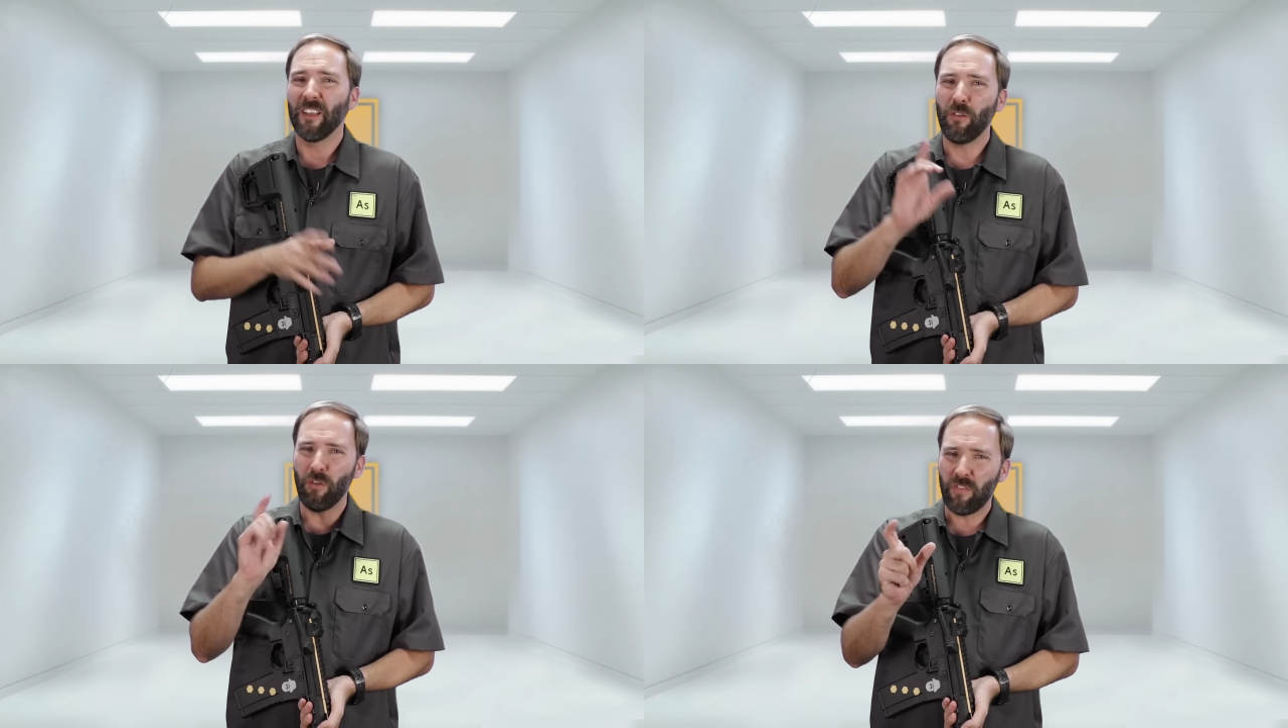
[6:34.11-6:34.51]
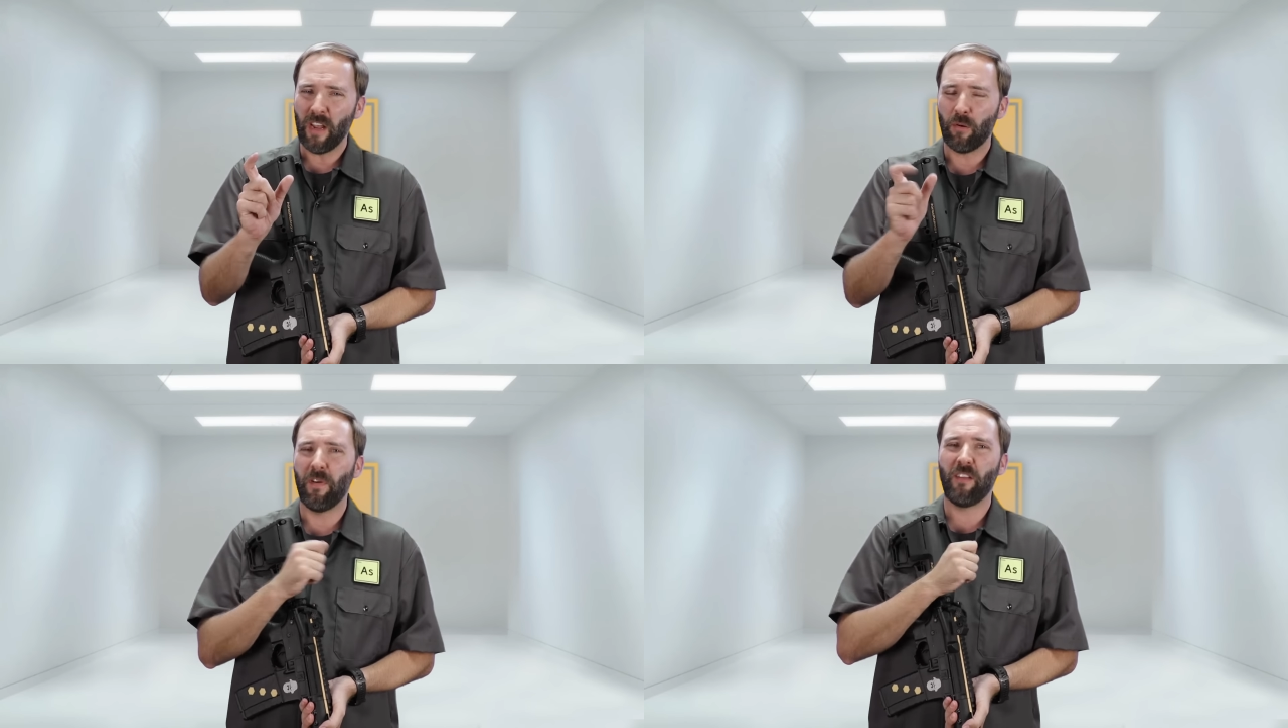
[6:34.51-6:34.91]
You do
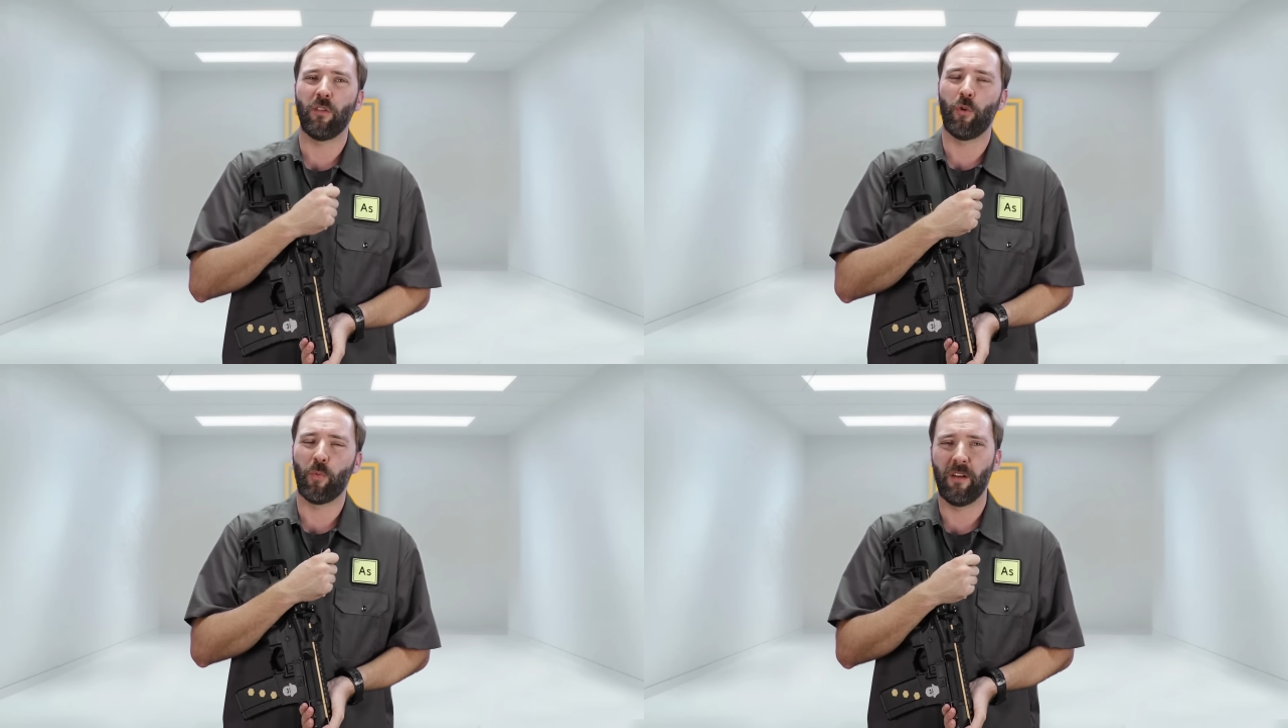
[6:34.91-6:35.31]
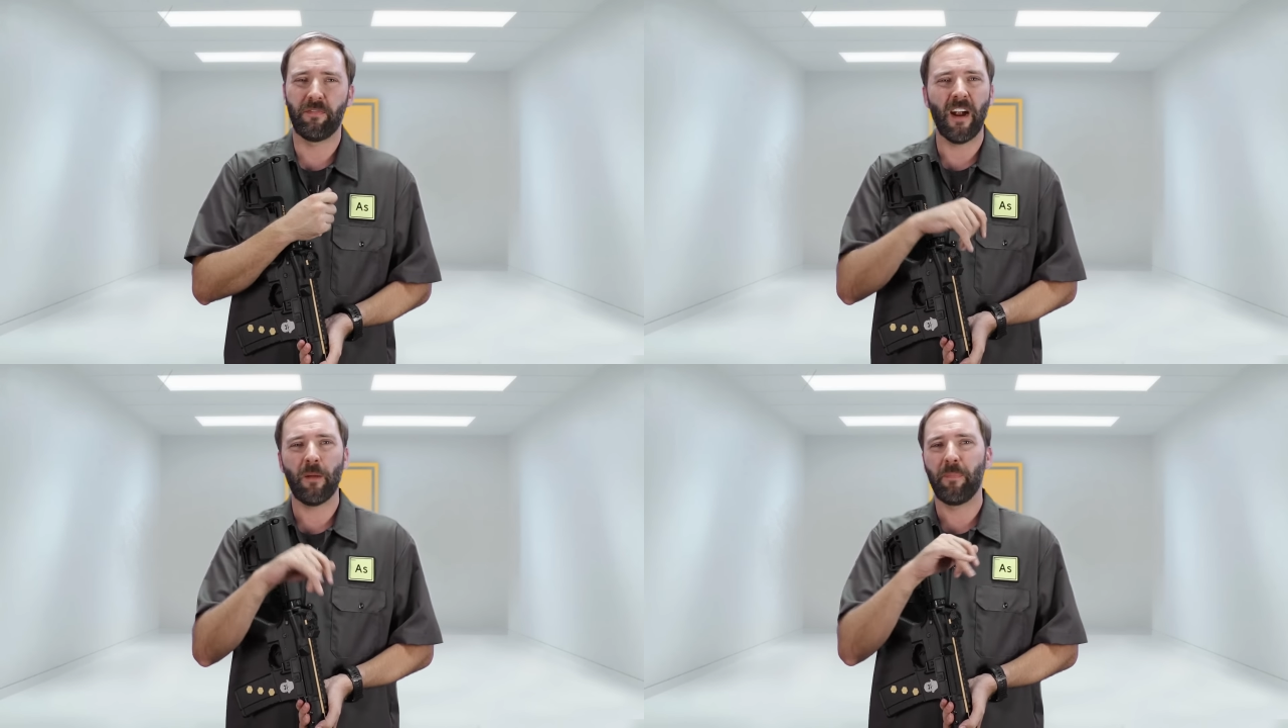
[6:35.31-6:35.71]
sacrifice a little rate of
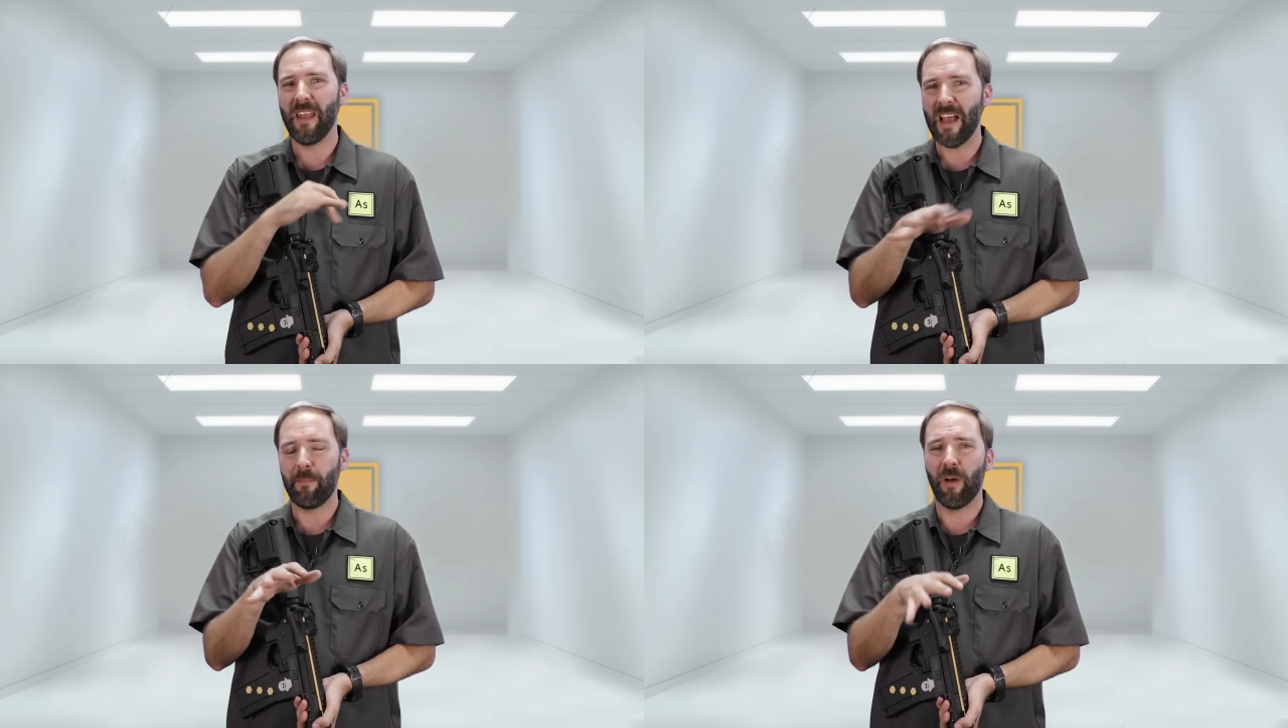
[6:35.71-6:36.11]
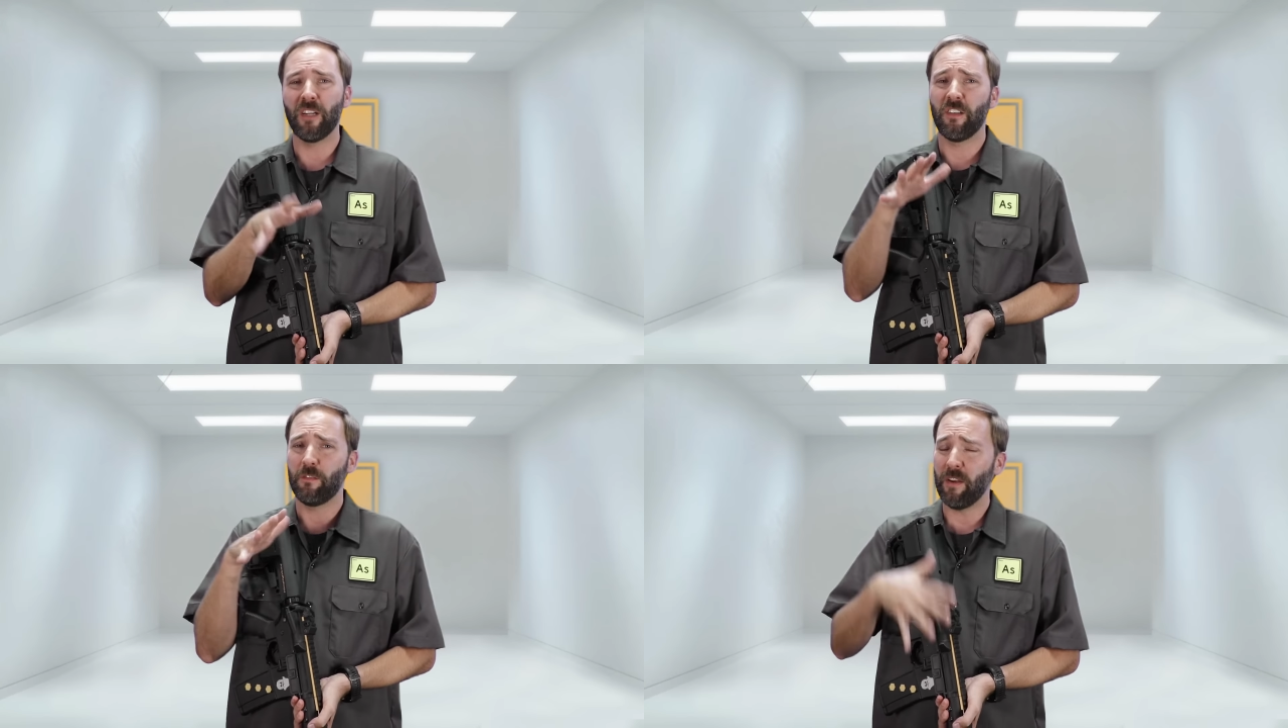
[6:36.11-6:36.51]
fire, but not
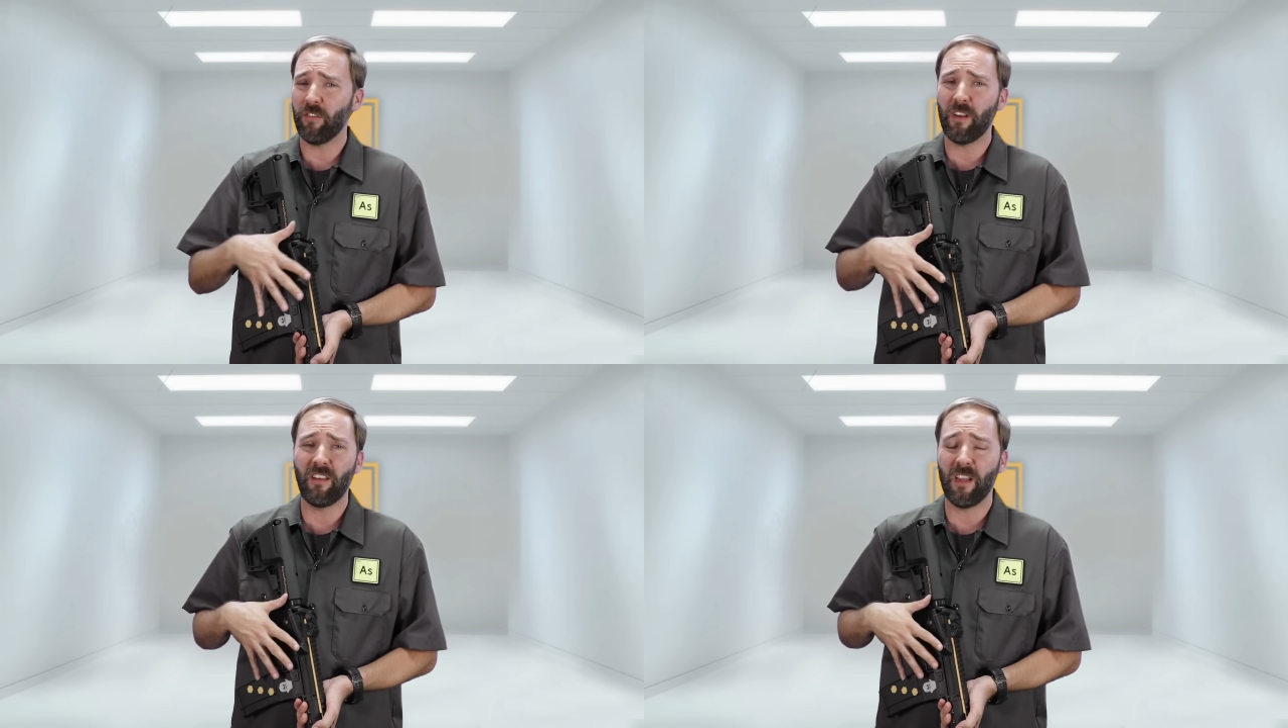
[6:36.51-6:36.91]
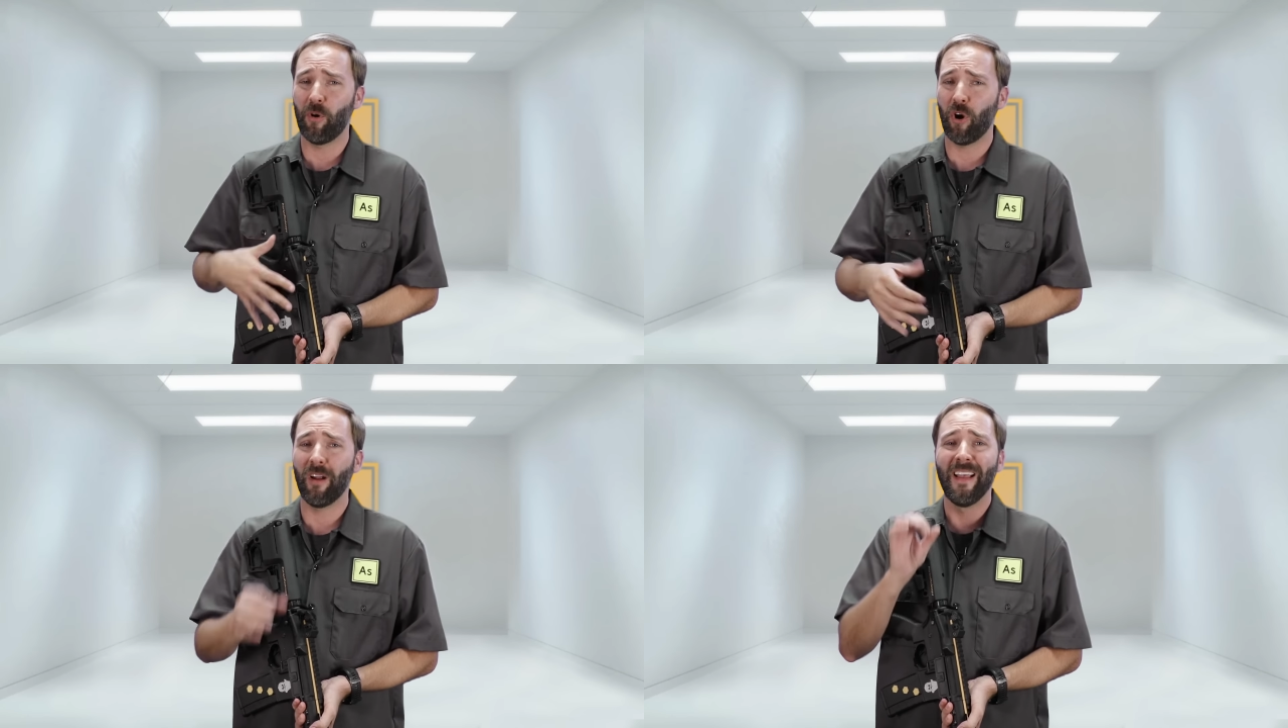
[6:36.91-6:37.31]
much, especially in a
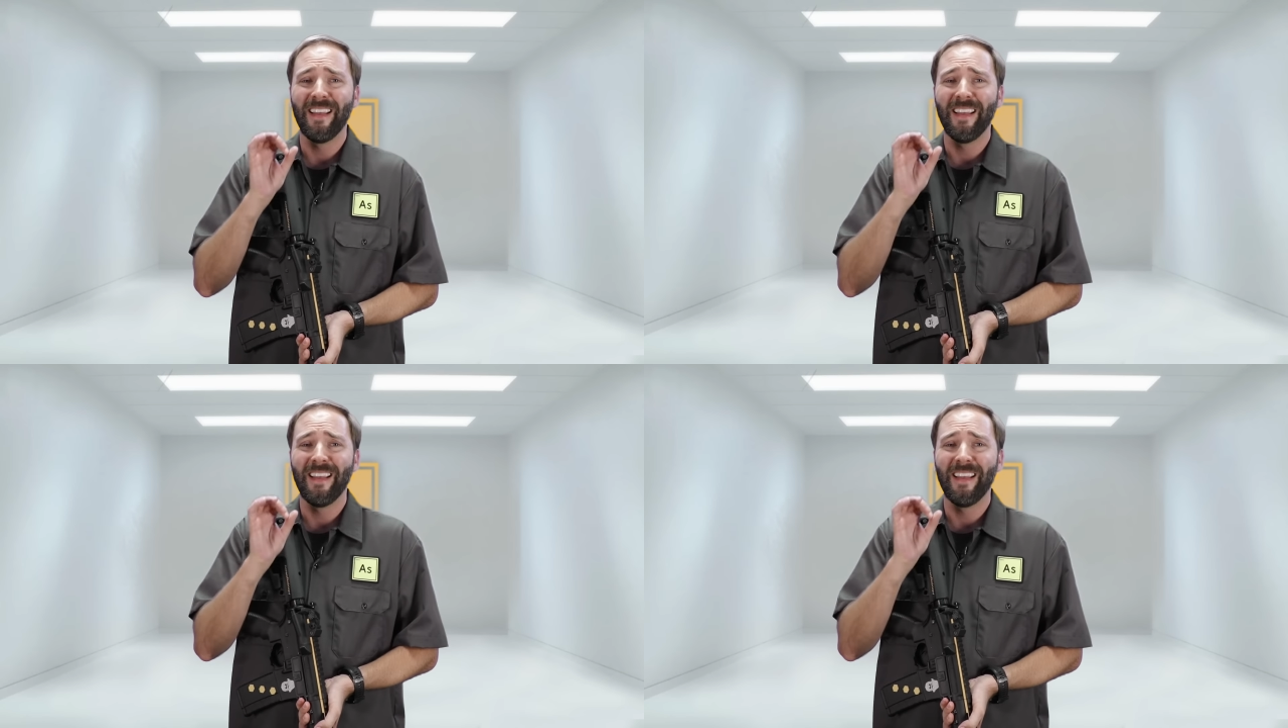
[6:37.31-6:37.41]
DMR.